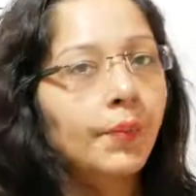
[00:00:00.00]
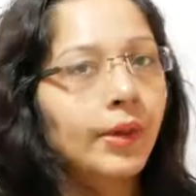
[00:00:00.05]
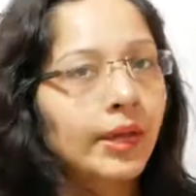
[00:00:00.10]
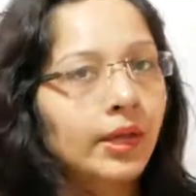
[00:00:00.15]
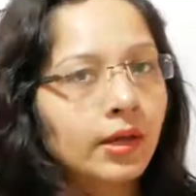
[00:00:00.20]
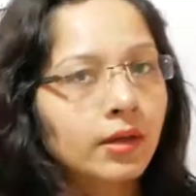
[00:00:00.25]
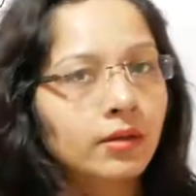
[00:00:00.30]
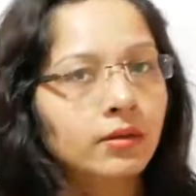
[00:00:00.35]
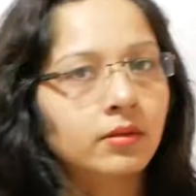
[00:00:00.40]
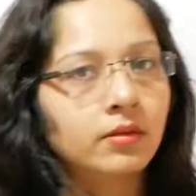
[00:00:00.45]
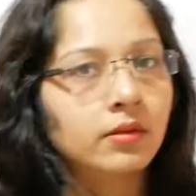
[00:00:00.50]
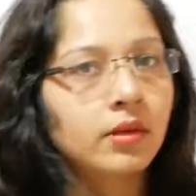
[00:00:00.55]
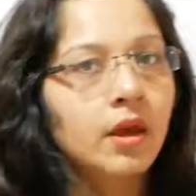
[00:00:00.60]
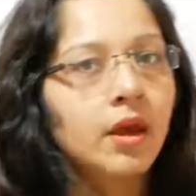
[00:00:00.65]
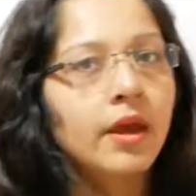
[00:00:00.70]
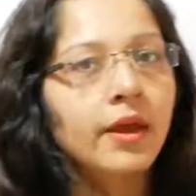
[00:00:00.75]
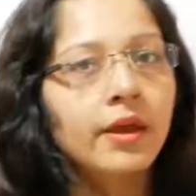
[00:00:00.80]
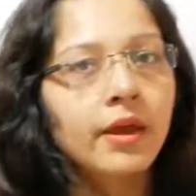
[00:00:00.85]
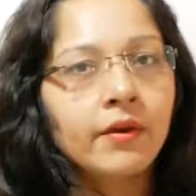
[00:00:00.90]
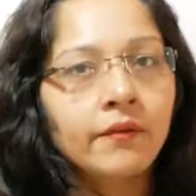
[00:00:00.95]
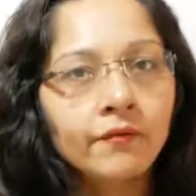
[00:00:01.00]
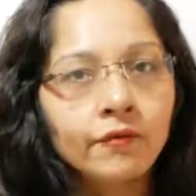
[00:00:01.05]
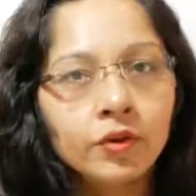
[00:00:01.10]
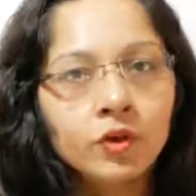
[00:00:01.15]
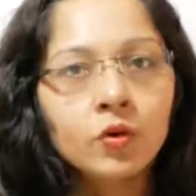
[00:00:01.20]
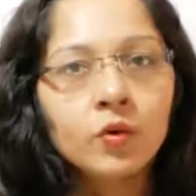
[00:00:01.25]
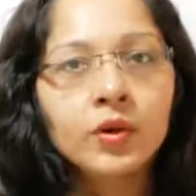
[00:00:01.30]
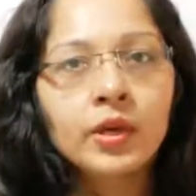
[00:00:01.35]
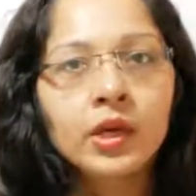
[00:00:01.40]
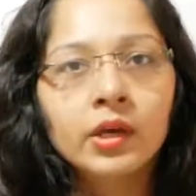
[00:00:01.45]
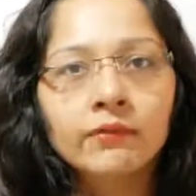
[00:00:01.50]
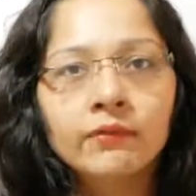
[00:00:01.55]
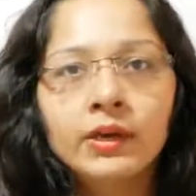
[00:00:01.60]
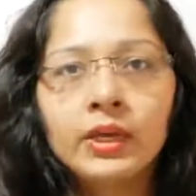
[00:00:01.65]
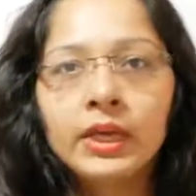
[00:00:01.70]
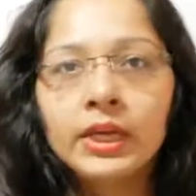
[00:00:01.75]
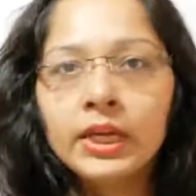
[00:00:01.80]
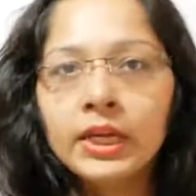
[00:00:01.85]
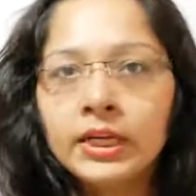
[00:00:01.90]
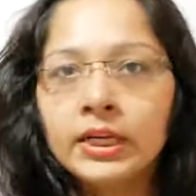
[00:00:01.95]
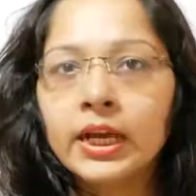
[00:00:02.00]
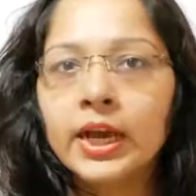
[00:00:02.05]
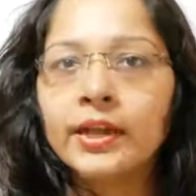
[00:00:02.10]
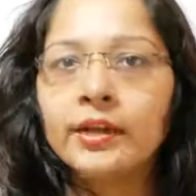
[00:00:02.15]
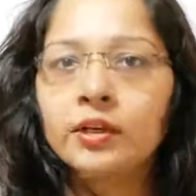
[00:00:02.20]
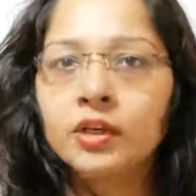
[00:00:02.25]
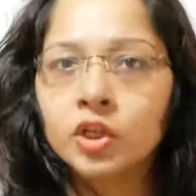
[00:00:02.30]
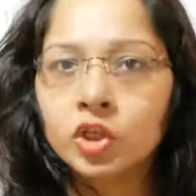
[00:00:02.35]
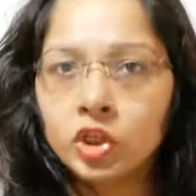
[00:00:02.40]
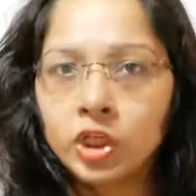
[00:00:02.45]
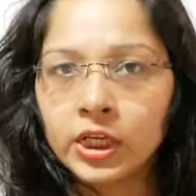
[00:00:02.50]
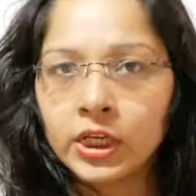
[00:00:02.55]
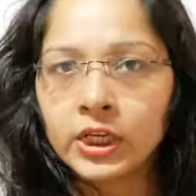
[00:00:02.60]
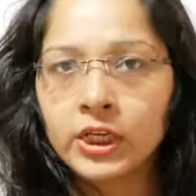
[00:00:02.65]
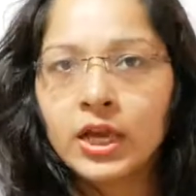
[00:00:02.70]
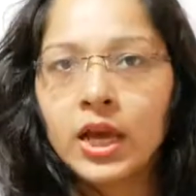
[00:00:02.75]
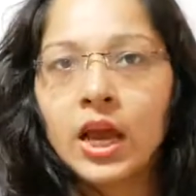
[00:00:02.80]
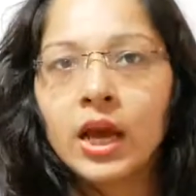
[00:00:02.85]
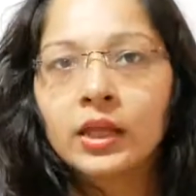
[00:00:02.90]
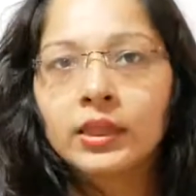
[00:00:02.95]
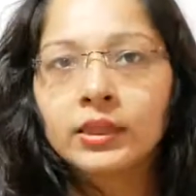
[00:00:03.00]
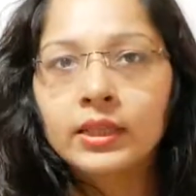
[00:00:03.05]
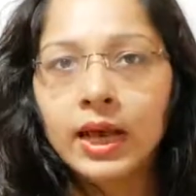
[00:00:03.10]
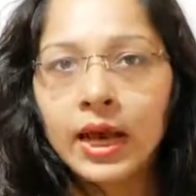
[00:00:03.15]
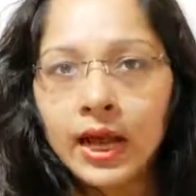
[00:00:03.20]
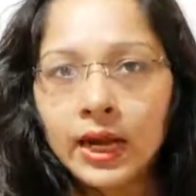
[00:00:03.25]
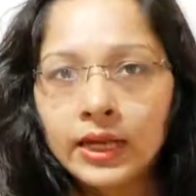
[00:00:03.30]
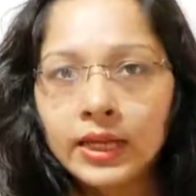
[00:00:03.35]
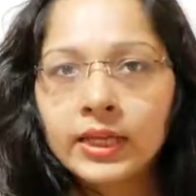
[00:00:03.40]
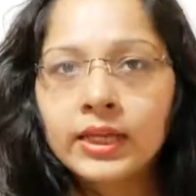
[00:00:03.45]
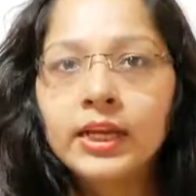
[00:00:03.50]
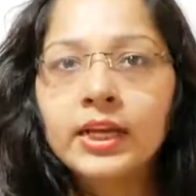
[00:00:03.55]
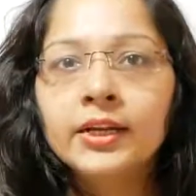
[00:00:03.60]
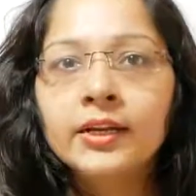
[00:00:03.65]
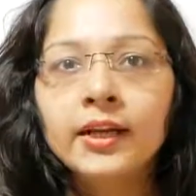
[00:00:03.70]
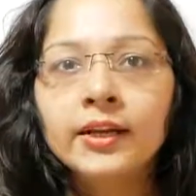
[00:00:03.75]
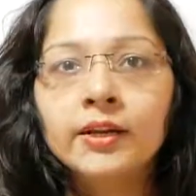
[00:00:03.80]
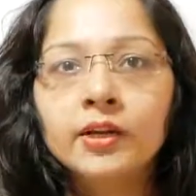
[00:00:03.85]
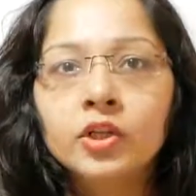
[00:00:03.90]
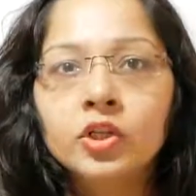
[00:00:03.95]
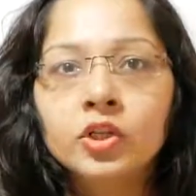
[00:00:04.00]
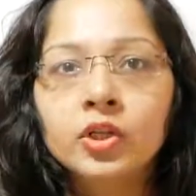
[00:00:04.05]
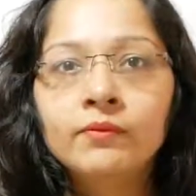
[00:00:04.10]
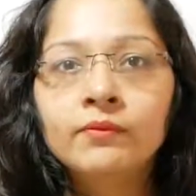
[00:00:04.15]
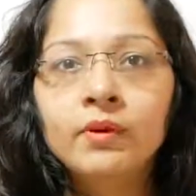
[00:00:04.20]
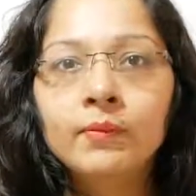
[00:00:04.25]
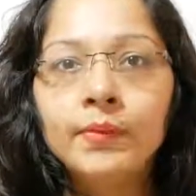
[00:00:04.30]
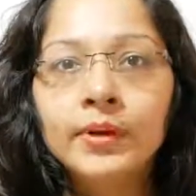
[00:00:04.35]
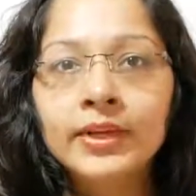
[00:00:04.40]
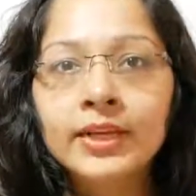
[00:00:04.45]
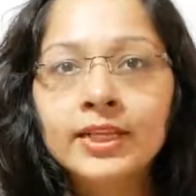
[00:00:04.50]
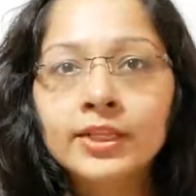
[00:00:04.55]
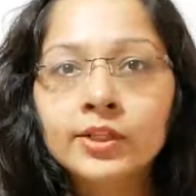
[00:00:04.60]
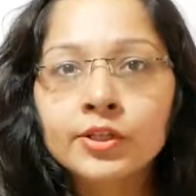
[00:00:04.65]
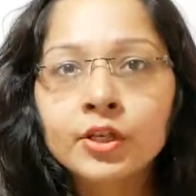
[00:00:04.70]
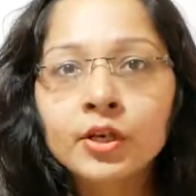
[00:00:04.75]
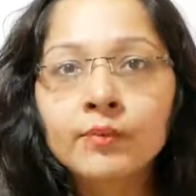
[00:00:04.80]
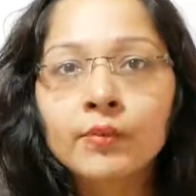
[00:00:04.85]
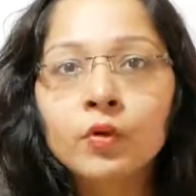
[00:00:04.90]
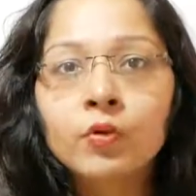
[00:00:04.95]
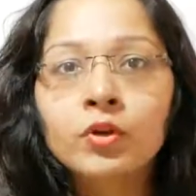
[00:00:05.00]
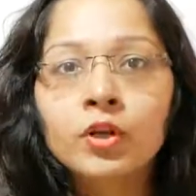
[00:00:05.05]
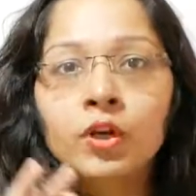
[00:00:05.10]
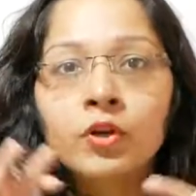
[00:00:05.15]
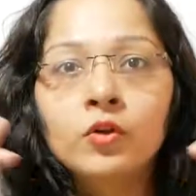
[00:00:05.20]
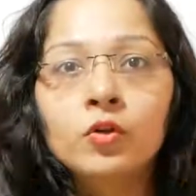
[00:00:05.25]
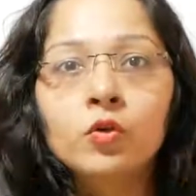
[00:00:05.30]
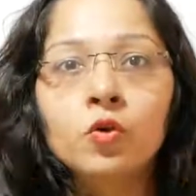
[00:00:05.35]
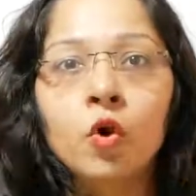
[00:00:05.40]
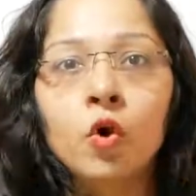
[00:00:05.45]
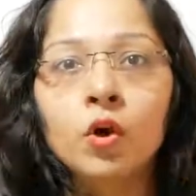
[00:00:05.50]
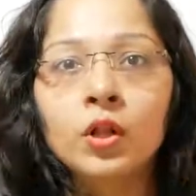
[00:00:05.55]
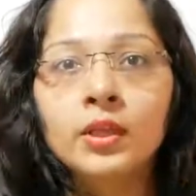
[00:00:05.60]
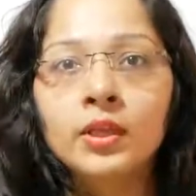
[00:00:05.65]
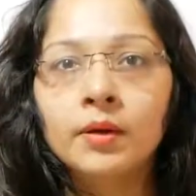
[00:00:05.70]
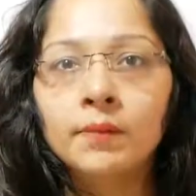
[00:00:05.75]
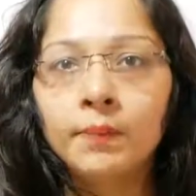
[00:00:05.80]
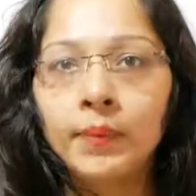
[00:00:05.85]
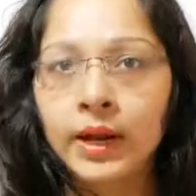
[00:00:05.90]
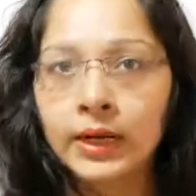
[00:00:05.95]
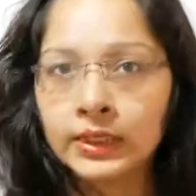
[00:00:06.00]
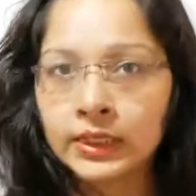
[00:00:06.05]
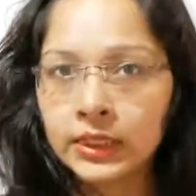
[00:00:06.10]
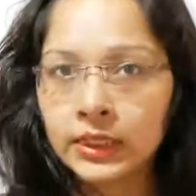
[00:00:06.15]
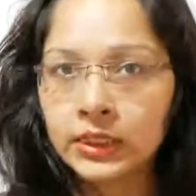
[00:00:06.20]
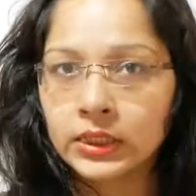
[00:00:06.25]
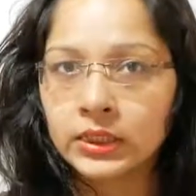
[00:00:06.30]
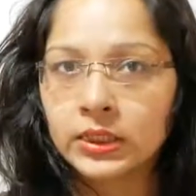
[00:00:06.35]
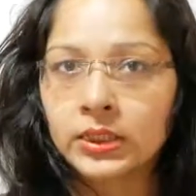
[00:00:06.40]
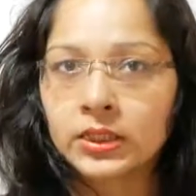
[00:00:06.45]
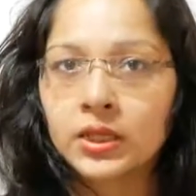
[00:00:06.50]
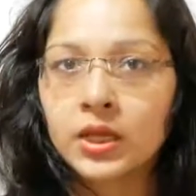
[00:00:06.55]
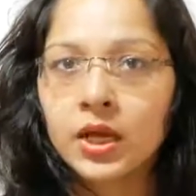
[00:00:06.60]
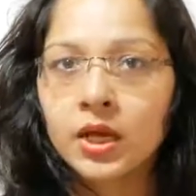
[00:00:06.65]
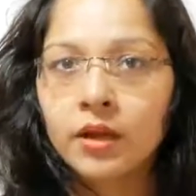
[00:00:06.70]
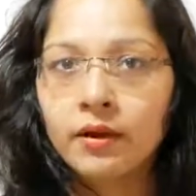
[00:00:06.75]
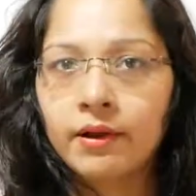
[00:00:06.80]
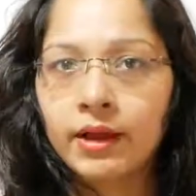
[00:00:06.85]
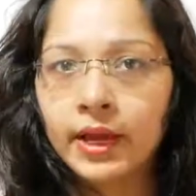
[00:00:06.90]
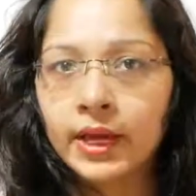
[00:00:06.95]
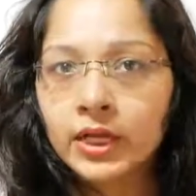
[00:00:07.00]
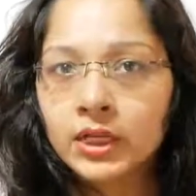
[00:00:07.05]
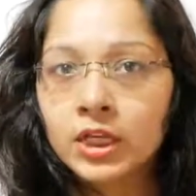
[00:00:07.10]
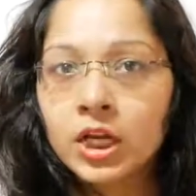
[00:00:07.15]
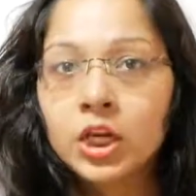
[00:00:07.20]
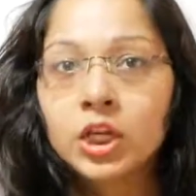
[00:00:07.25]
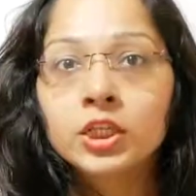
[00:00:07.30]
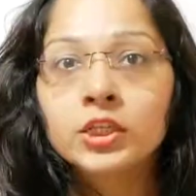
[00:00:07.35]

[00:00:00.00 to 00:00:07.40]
because if you give heat energy, that heat energy will be distributed to all the particles, right?